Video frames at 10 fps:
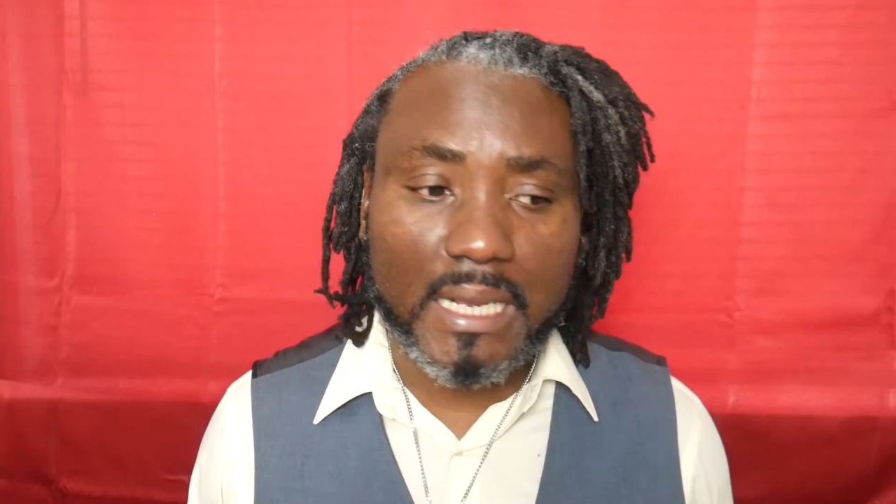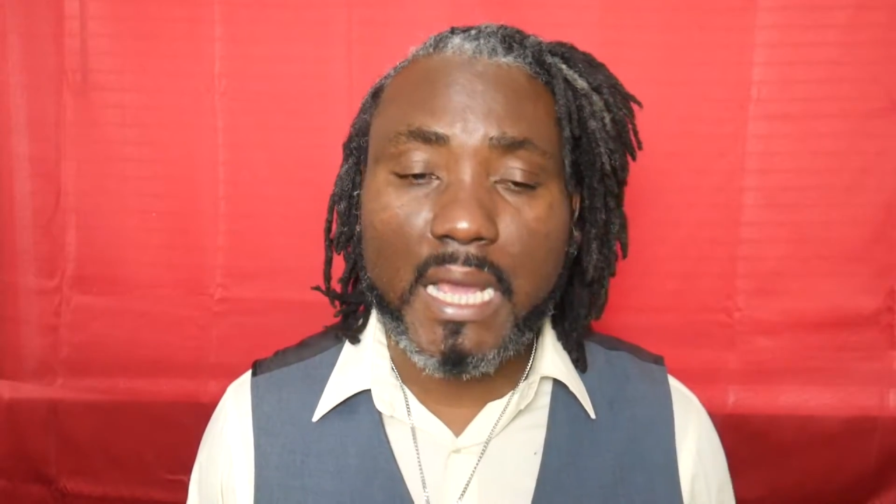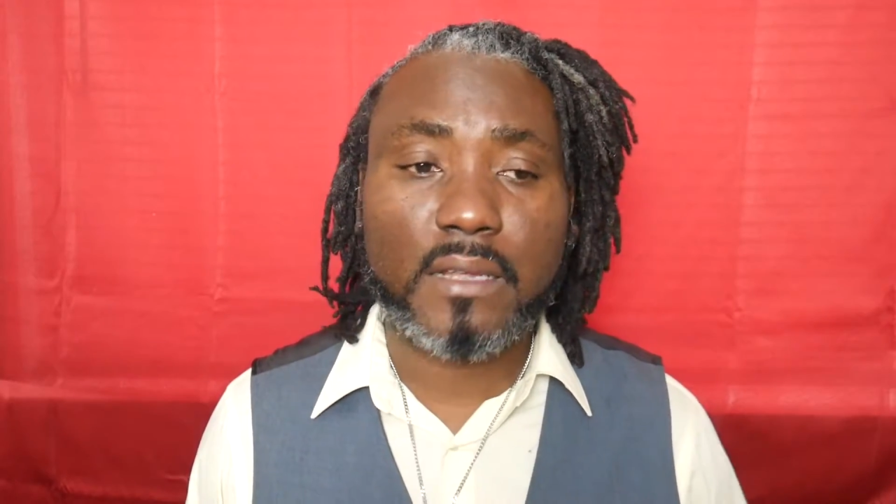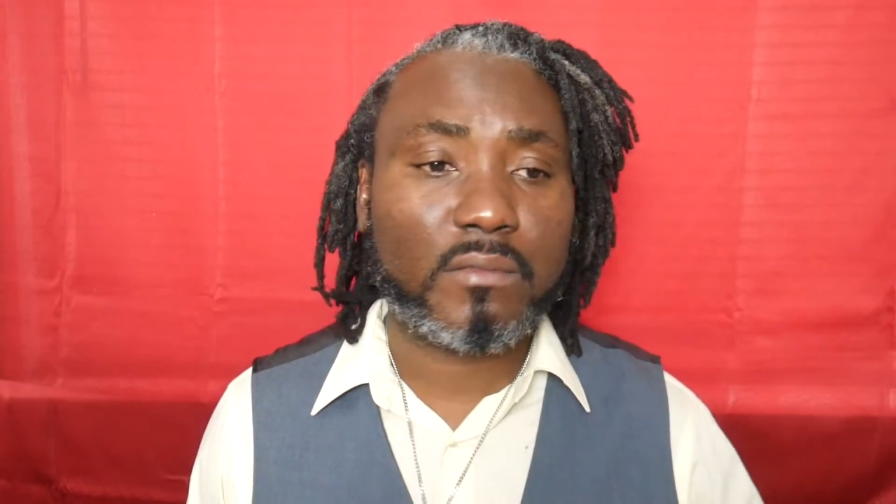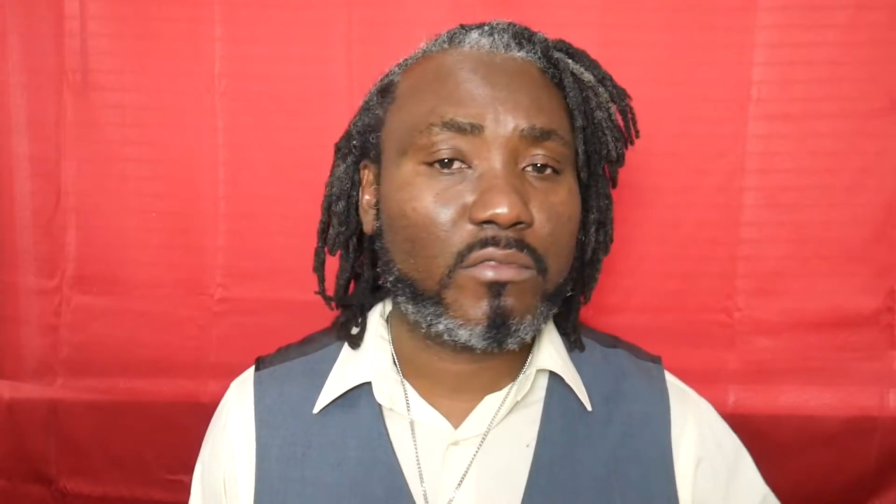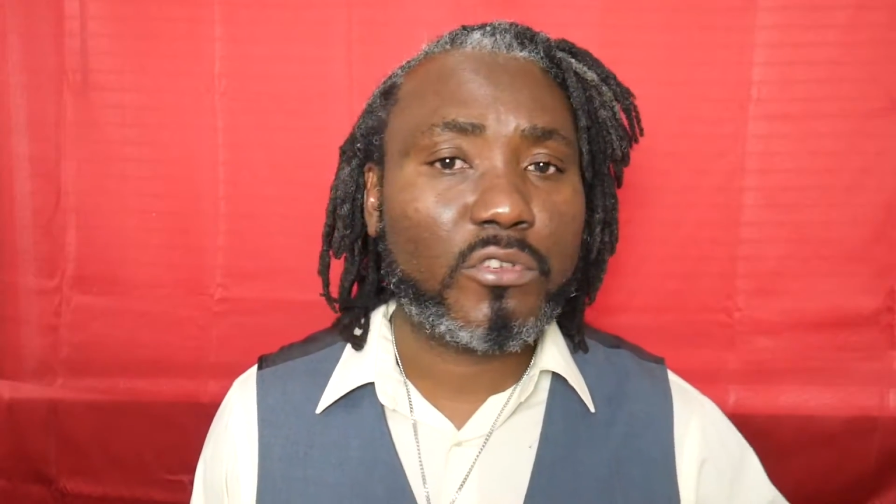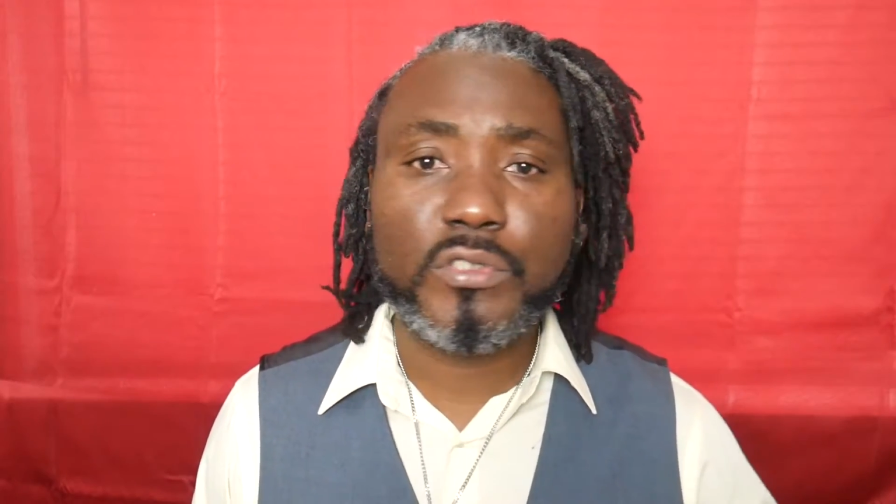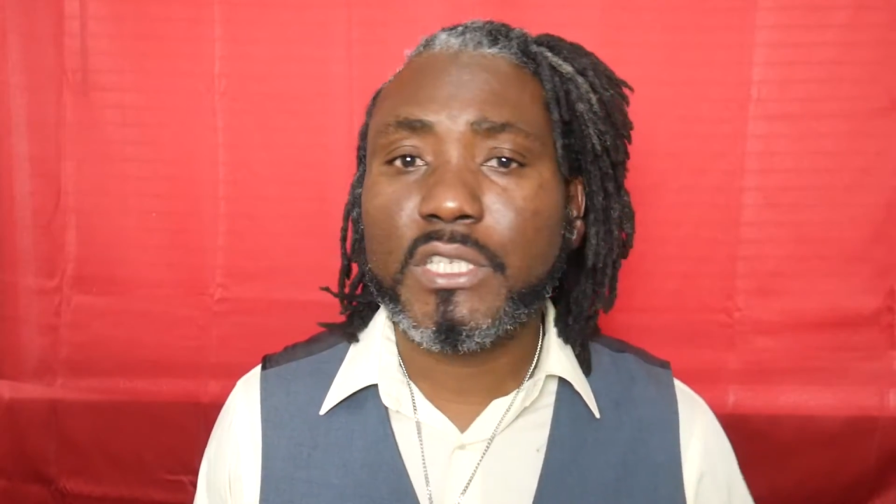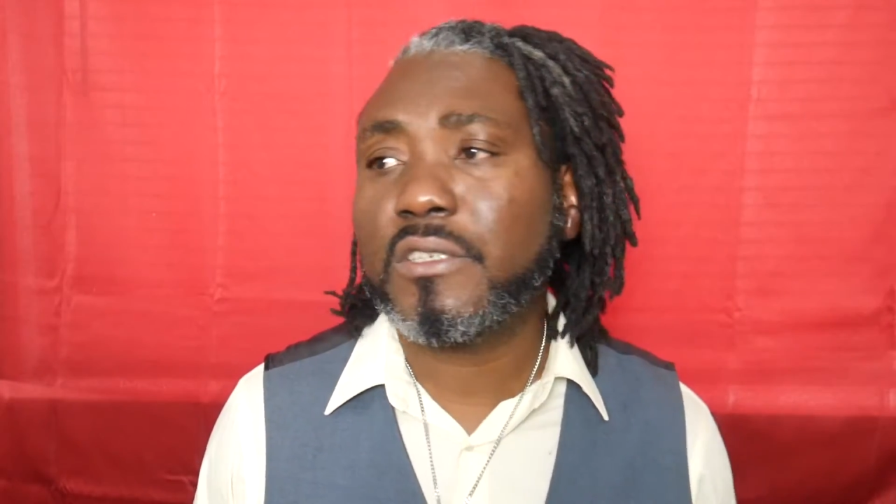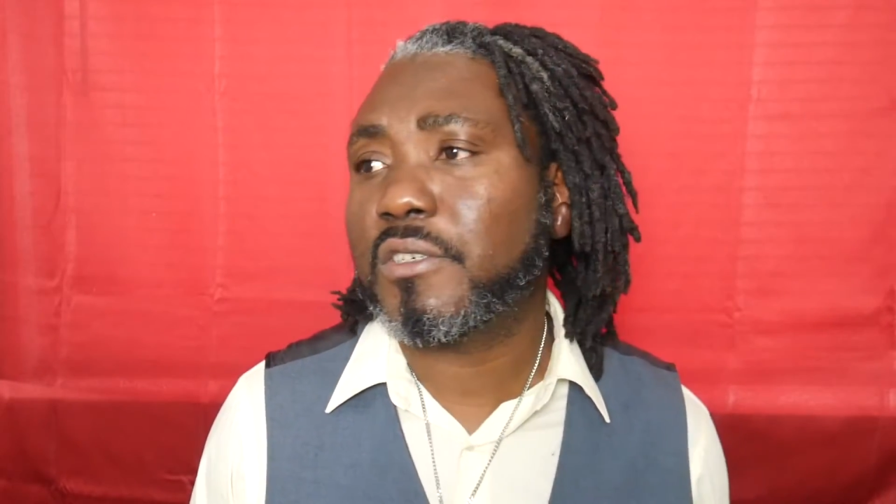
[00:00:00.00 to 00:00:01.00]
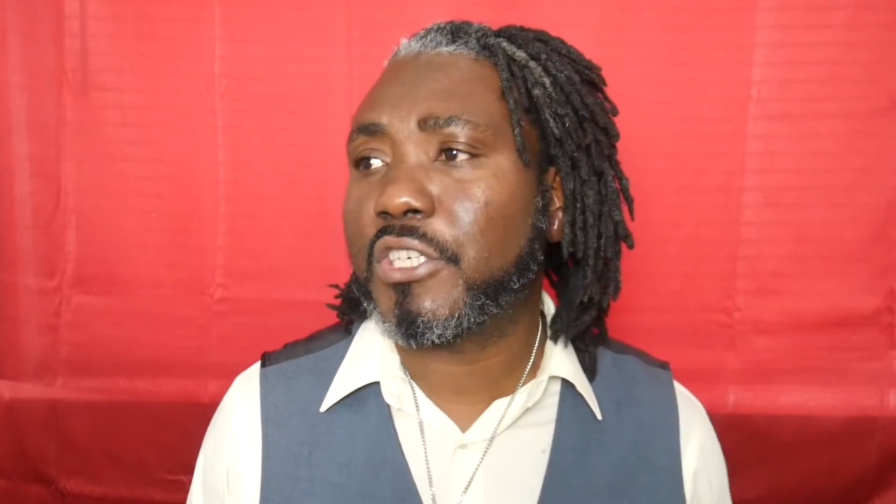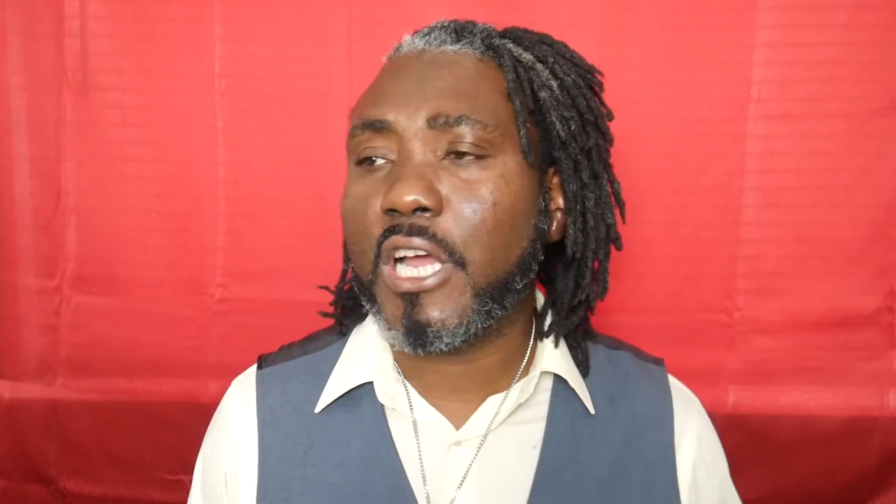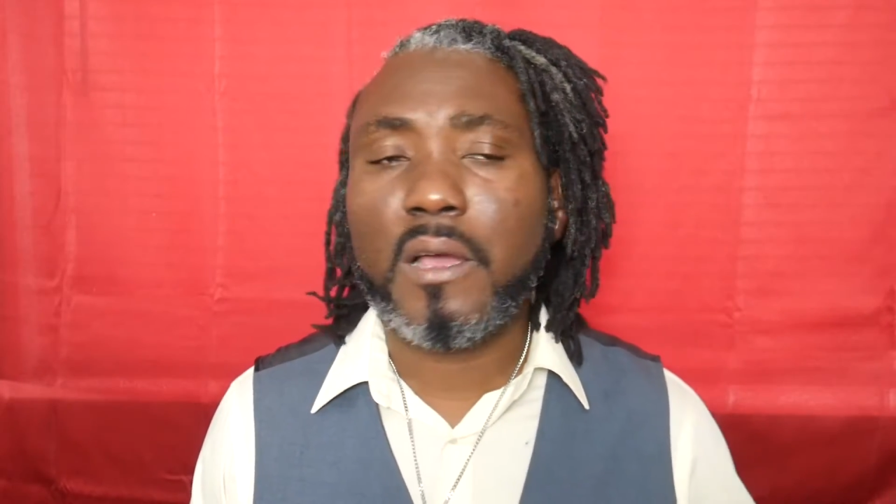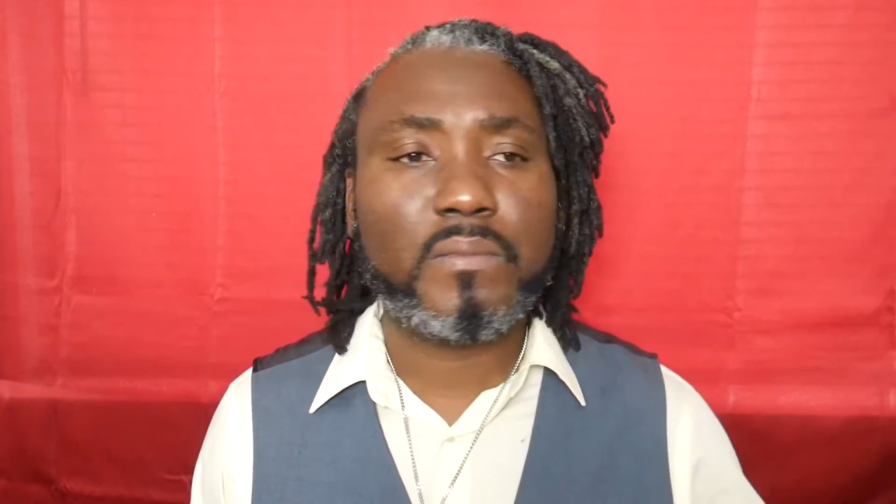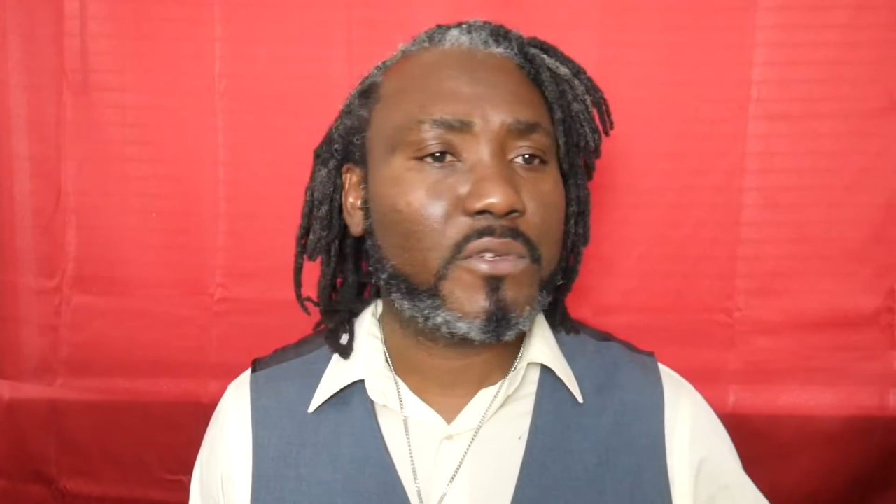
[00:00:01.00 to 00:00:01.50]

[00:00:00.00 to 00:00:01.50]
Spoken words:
like losing your job,